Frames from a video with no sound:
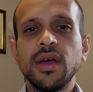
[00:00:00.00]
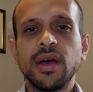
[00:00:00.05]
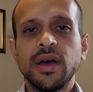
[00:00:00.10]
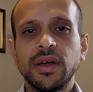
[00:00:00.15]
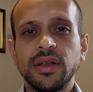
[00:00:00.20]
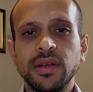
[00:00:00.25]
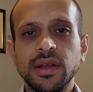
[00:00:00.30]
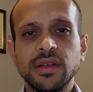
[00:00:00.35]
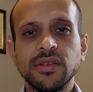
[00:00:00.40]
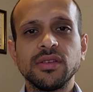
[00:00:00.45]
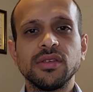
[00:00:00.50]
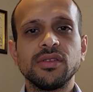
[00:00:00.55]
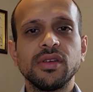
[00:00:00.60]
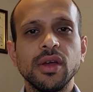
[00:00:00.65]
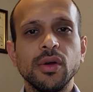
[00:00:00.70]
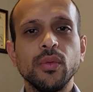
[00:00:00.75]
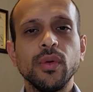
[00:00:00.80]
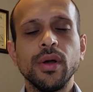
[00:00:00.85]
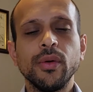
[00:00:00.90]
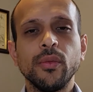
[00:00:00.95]
And as I
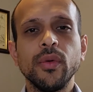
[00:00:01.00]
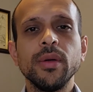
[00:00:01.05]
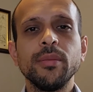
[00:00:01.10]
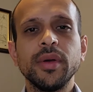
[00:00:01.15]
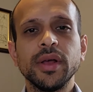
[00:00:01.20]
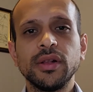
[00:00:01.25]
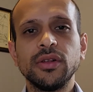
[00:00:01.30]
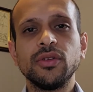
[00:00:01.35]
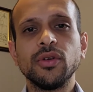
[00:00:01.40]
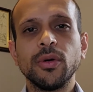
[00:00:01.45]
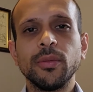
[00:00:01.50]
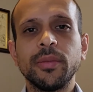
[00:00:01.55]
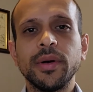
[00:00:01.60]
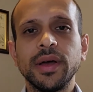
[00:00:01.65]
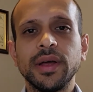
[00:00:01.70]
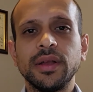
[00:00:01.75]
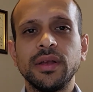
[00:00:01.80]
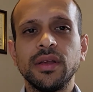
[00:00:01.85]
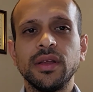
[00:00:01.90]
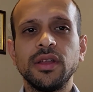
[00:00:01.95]
say, we build up,
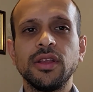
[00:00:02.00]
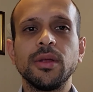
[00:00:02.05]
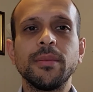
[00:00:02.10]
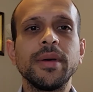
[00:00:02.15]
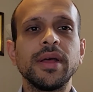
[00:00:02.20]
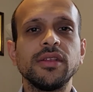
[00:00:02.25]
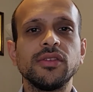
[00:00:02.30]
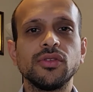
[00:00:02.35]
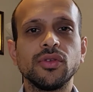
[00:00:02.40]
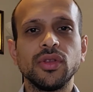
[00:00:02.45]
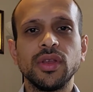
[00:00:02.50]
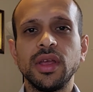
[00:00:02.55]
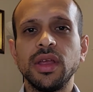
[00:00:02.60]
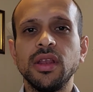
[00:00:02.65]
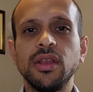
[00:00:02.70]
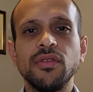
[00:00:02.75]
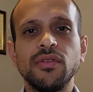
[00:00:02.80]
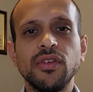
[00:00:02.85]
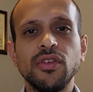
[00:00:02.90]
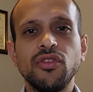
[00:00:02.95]
and it depends on the
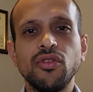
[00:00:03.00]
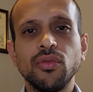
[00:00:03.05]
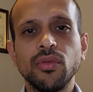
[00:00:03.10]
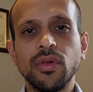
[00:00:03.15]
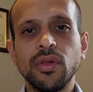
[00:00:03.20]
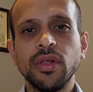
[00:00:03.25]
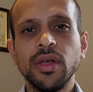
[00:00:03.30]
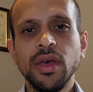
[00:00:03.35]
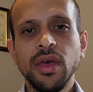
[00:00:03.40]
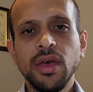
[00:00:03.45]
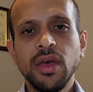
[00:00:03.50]
individual,